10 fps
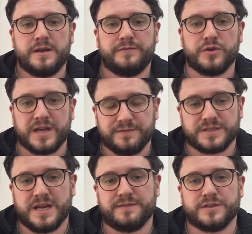if you give
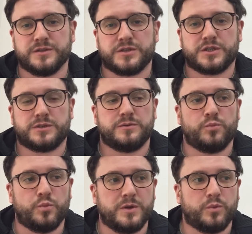us the evidence,
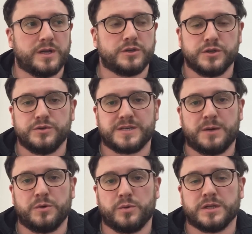we will use it
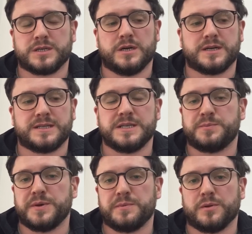and we will target these
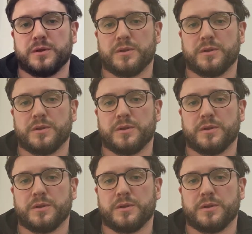people.